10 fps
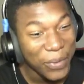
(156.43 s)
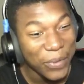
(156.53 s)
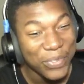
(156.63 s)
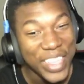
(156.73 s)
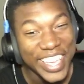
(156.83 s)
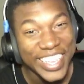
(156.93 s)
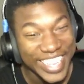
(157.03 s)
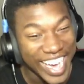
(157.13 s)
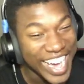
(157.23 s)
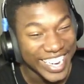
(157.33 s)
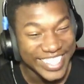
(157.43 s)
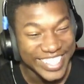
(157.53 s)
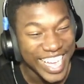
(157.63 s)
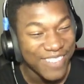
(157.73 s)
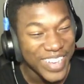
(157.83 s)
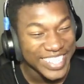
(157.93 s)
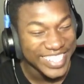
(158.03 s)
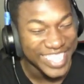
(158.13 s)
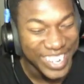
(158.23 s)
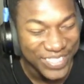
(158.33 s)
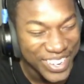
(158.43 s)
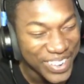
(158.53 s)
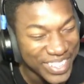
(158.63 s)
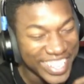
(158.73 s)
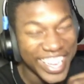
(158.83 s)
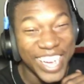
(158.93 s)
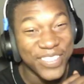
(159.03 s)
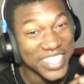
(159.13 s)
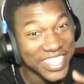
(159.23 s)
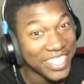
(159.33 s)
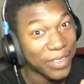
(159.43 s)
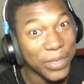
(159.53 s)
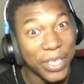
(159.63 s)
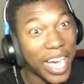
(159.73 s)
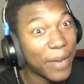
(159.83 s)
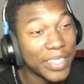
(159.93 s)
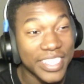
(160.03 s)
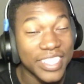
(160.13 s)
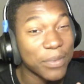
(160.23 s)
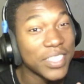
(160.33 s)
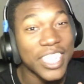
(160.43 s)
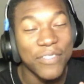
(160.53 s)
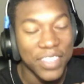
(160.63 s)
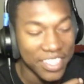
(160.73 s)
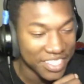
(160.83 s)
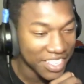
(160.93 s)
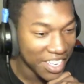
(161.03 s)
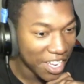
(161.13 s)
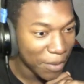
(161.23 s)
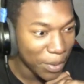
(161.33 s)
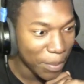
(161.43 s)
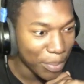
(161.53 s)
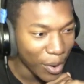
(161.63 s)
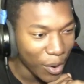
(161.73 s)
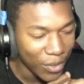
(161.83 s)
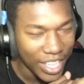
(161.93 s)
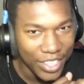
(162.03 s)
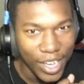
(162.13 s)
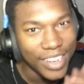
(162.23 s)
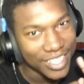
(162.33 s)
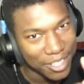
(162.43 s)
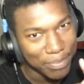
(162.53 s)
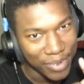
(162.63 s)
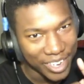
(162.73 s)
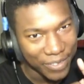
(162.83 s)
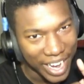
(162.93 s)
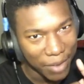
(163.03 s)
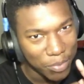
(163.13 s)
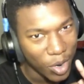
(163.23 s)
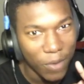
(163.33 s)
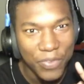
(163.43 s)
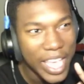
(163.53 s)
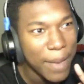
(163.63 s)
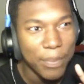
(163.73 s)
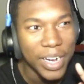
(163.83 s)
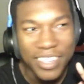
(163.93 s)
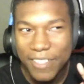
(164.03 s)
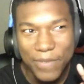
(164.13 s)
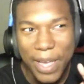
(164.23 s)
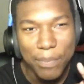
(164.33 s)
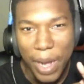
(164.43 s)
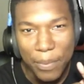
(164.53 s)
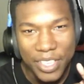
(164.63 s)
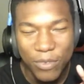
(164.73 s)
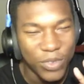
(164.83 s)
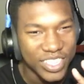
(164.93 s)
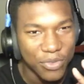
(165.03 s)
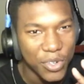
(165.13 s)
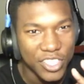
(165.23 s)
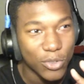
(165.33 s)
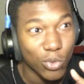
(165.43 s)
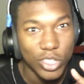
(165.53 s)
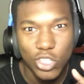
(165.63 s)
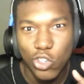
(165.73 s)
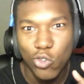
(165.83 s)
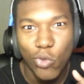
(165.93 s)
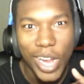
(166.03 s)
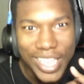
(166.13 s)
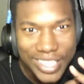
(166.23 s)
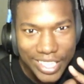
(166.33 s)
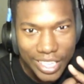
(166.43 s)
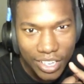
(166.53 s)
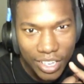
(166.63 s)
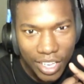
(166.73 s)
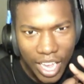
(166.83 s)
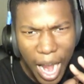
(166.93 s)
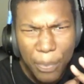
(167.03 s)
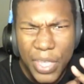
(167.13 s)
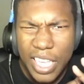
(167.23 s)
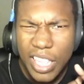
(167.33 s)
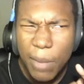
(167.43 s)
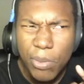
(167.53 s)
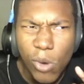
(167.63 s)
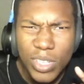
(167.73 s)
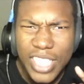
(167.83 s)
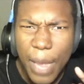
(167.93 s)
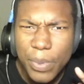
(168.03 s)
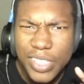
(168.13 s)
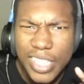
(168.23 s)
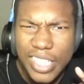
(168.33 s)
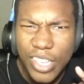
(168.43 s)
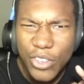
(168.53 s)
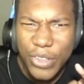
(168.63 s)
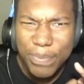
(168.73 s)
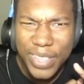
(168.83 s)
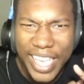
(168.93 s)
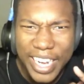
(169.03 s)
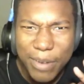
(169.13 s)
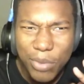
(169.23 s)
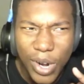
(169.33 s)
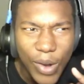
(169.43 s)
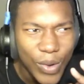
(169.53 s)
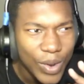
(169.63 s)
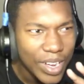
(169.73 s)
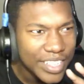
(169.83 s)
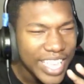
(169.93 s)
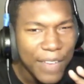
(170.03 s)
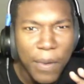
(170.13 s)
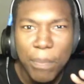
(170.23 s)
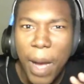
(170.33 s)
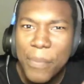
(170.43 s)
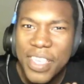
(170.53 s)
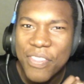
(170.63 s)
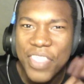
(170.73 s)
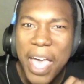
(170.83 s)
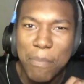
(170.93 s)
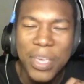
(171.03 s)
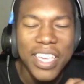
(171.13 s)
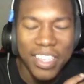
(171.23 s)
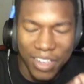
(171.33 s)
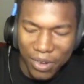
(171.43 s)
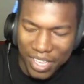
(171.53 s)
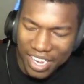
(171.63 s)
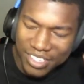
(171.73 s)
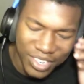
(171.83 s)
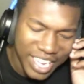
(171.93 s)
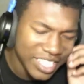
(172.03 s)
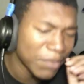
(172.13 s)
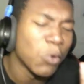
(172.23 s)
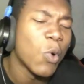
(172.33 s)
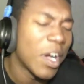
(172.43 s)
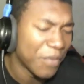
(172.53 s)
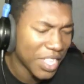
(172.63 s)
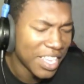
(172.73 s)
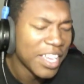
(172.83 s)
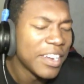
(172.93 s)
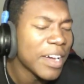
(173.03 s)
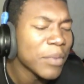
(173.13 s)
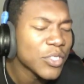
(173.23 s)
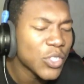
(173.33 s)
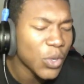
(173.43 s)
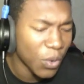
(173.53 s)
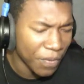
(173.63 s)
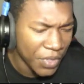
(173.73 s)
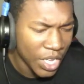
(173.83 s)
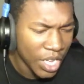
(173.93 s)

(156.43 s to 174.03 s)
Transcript: Woo! Thank God I stopped myself. Okay, I'm gonna say something. I'm gonna say something devious. But bro, like y'all get the point, right, bro? That pumpkin, that pumpkin was was was crazy. I'm thinking like, bro, what type of seeds are you planting, bro, to have a pumpkin that big? Okay, so that's number one. Number two.